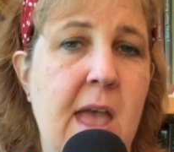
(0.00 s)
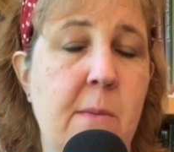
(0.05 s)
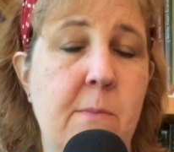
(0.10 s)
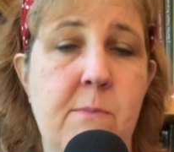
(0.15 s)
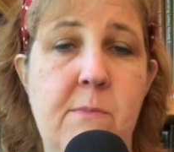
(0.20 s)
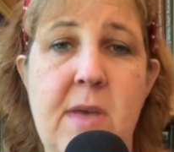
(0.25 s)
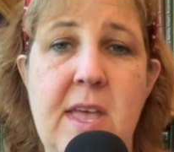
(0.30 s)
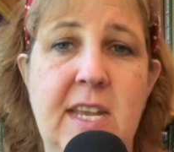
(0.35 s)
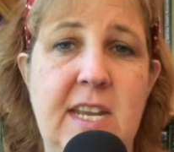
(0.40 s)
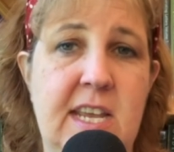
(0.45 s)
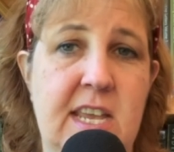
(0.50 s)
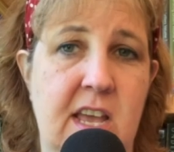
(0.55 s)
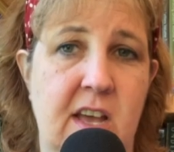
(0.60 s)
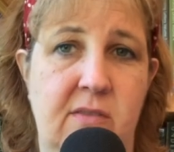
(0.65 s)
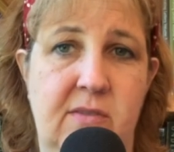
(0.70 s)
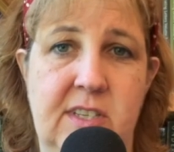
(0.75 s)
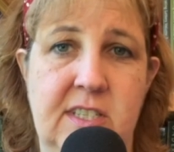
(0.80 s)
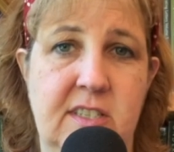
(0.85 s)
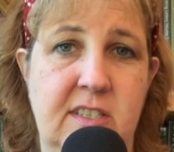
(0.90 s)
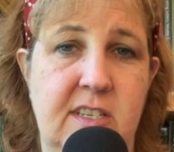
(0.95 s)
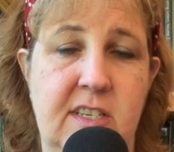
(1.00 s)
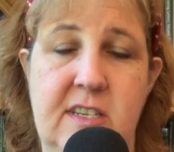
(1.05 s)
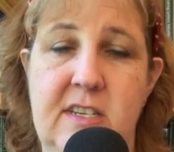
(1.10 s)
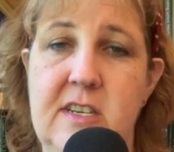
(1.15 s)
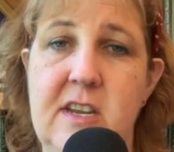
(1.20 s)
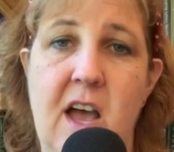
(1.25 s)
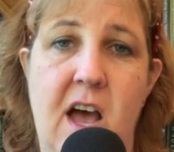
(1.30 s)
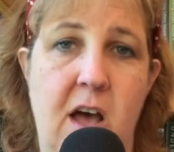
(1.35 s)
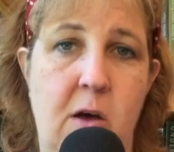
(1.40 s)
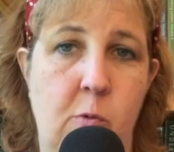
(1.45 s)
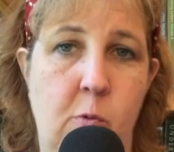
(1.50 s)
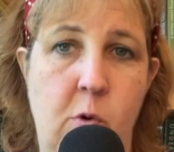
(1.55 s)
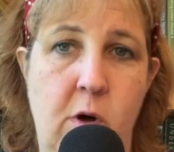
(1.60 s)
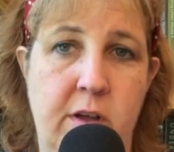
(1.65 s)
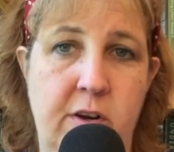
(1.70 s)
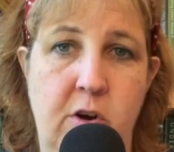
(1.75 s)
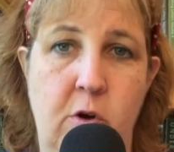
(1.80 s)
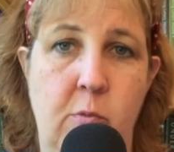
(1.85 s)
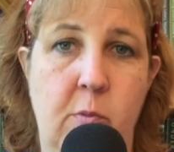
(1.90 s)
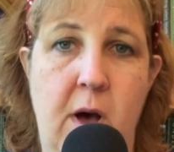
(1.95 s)
Many of us did not
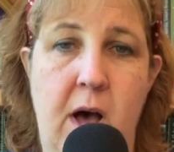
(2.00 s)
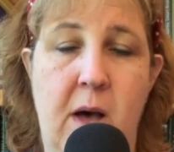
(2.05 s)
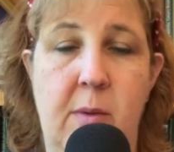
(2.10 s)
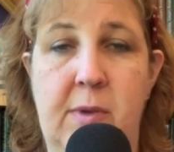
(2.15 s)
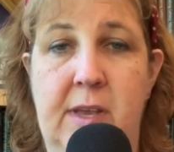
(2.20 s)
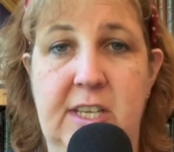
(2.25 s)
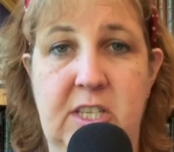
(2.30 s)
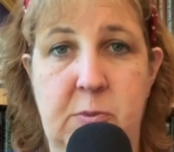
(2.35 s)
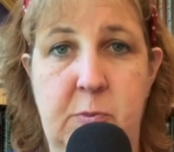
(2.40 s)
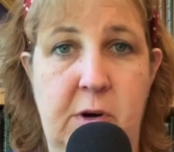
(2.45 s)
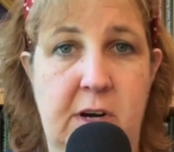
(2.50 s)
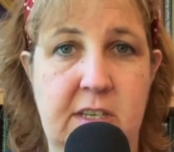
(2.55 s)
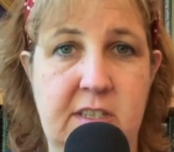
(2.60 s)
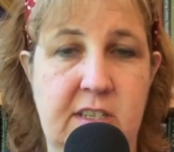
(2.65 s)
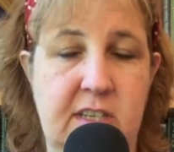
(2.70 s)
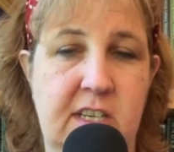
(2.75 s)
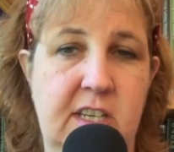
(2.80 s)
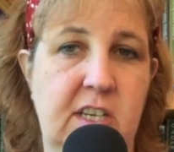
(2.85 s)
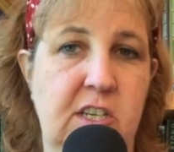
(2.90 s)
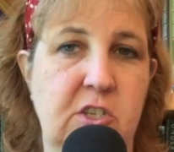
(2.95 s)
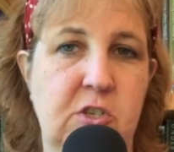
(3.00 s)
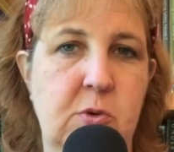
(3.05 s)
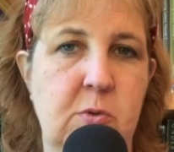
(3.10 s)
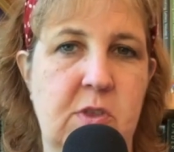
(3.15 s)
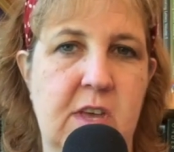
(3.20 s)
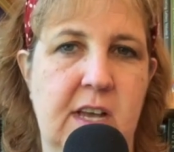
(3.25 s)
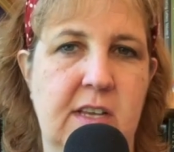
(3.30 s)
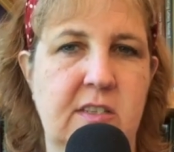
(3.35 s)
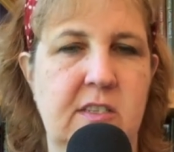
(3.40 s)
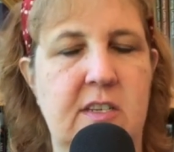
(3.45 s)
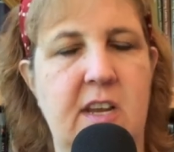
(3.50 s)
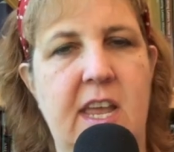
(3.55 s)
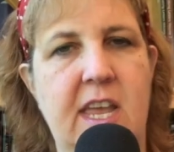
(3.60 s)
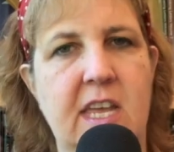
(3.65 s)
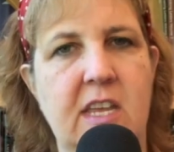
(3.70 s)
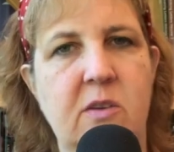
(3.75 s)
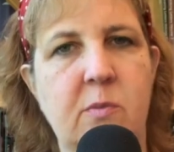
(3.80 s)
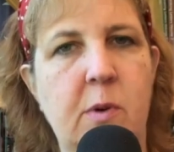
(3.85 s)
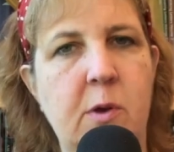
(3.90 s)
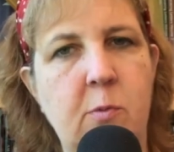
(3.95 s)
want Obama as president in
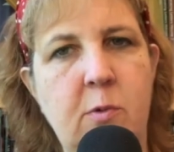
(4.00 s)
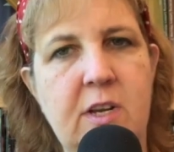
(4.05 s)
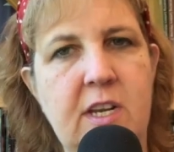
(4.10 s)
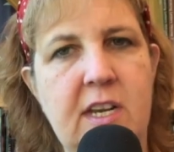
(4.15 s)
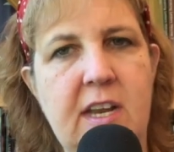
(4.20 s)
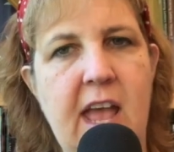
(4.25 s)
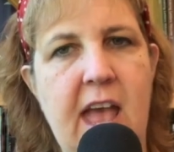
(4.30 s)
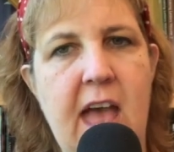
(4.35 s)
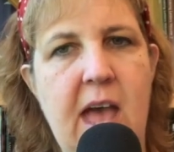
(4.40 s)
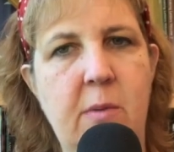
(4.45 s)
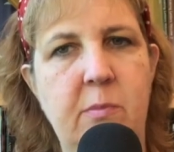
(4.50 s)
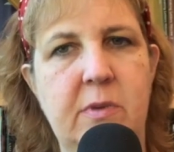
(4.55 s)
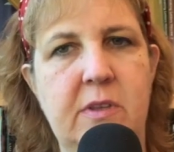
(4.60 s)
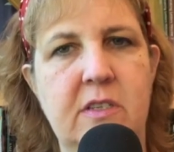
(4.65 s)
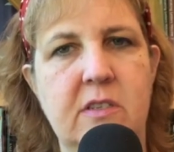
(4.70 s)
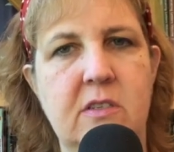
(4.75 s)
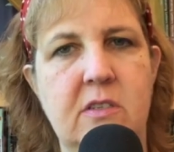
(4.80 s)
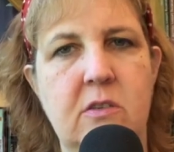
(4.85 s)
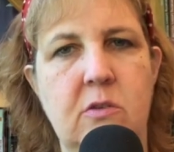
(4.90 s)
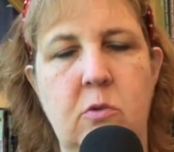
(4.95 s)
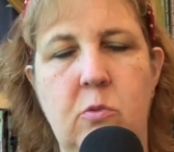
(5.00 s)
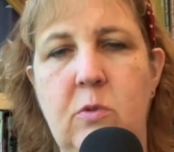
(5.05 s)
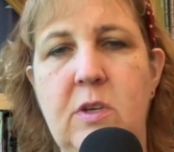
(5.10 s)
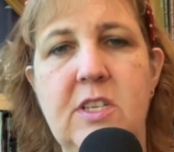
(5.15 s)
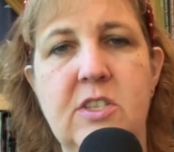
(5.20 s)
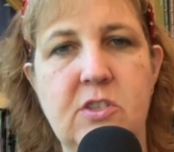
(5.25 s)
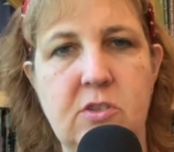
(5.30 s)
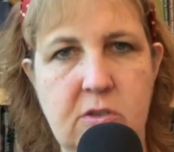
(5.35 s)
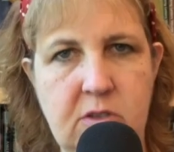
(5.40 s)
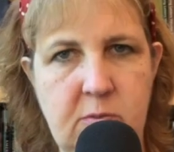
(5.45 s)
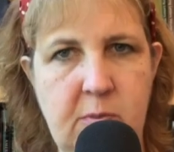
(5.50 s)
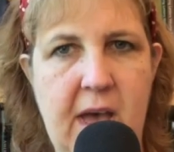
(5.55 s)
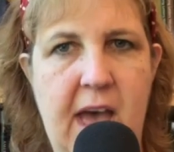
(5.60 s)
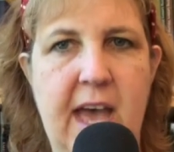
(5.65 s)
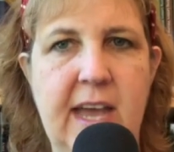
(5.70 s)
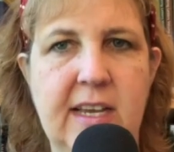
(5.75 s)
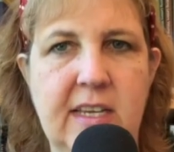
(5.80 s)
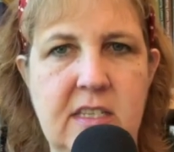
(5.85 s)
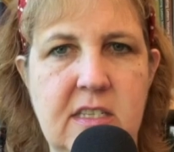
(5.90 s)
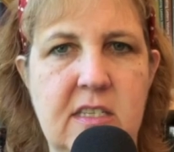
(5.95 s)
2008, but when it happened, we stood
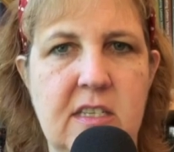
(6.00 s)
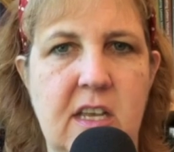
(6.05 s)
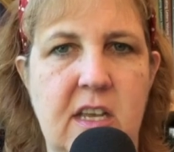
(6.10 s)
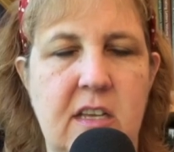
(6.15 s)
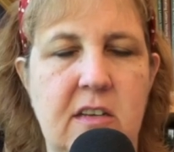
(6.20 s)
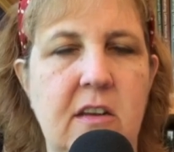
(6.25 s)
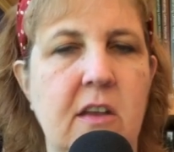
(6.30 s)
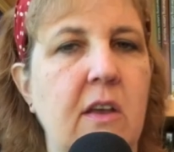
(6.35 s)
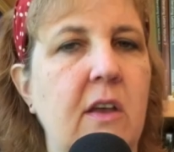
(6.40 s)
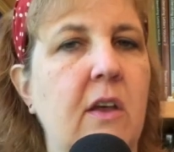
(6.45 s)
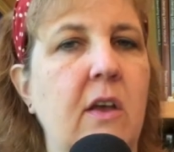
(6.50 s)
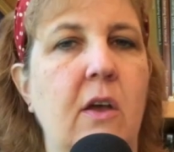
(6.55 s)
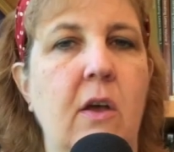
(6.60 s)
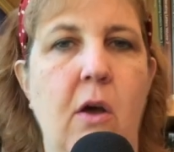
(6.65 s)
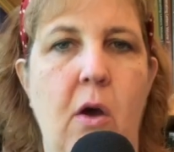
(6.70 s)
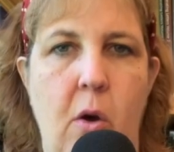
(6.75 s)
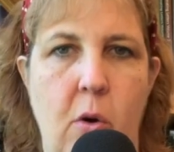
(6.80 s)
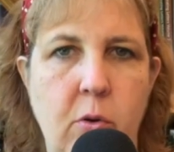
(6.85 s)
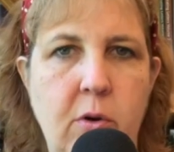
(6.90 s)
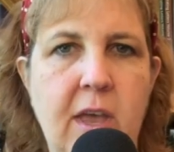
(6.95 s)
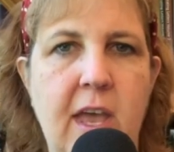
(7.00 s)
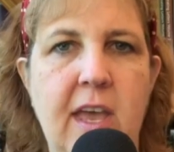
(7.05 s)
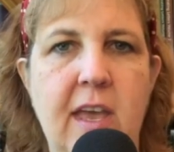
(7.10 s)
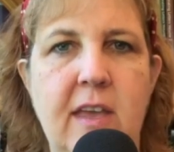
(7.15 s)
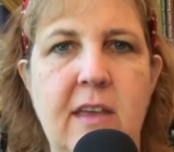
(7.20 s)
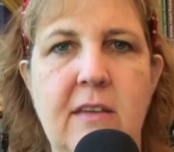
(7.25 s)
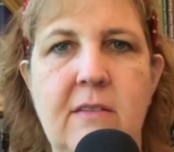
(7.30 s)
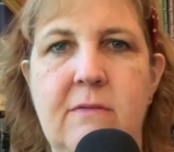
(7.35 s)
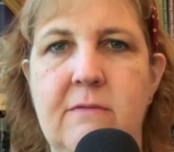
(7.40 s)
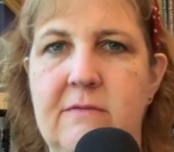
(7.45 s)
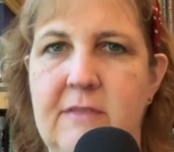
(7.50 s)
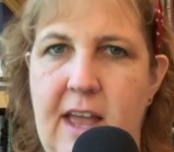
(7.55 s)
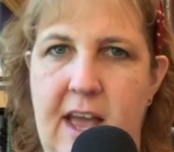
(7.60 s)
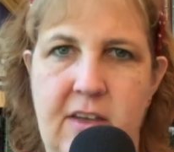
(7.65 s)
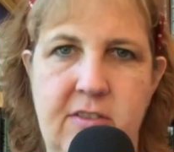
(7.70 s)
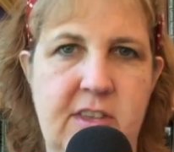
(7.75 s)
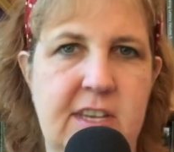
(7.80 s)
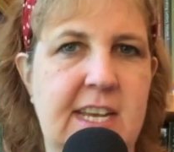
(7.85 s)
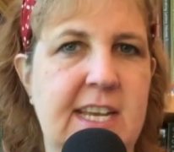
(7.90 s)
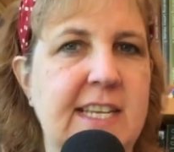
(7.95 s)
back and said, okay,
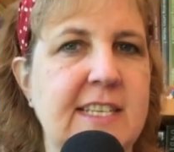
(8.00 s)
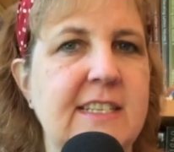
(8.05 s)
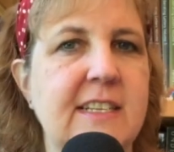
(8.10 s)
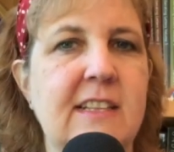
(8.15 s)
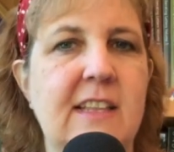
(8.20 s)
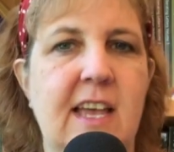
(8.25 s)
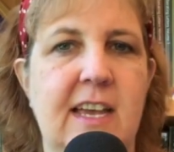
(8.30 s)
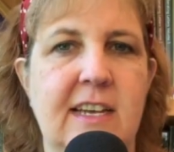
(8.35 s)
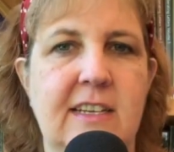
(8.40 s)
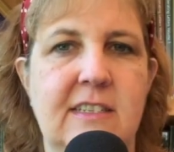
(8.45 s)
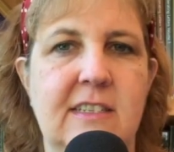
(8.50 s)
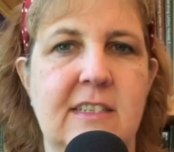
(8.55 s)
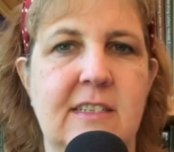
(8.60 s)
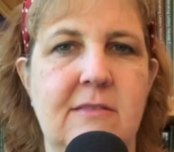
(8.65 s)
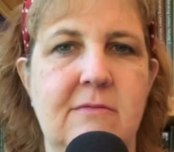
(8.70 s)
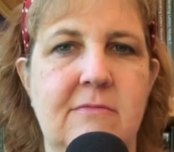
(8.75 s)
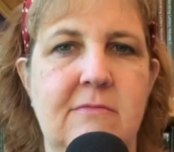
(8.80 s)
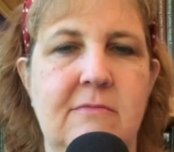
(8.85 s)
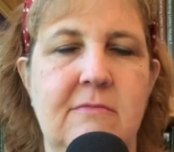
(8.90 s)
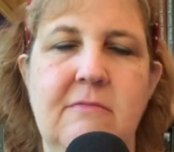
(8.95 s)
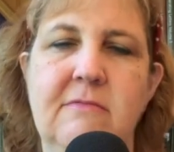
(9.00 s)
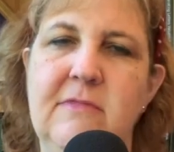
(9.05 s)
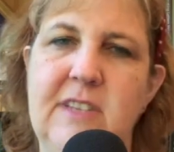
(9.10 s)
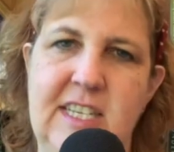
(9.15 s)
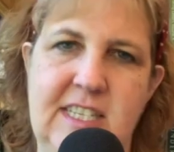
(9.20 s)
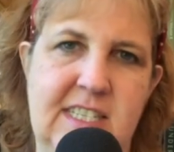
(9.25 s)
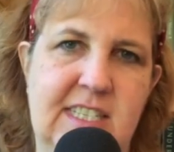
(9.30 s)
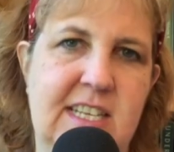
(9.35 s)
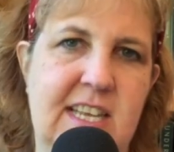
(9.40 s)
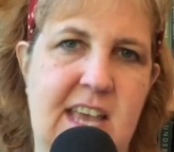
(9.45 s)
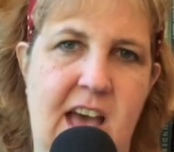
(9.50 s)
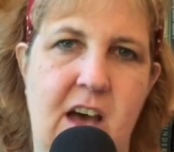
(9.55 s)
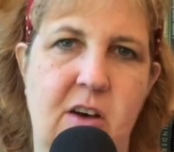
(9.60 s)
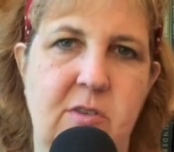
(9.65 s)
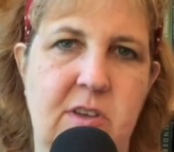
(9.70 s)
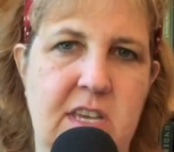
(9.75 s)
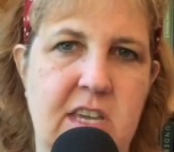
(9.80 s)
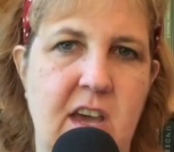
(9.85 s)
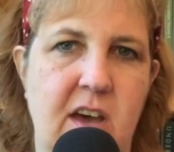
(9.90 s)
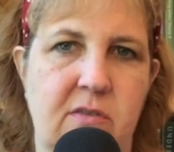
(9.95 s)
now that he's elected, let's see how
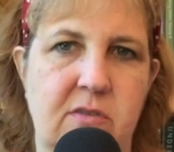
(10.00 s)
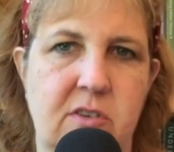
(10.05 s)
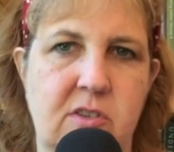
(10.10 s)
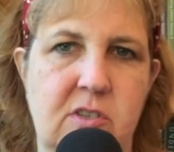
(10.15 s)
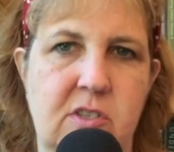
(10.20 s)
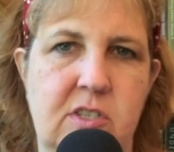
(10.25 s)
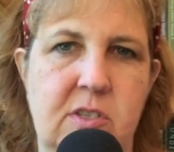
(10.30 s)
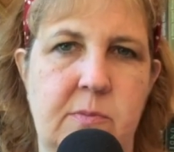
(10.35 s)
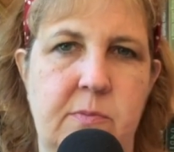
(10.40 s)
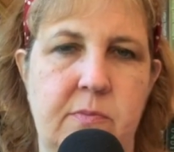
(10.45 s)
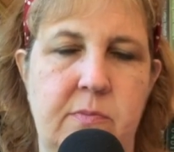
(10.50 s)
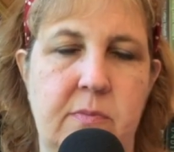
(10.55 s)
he governs.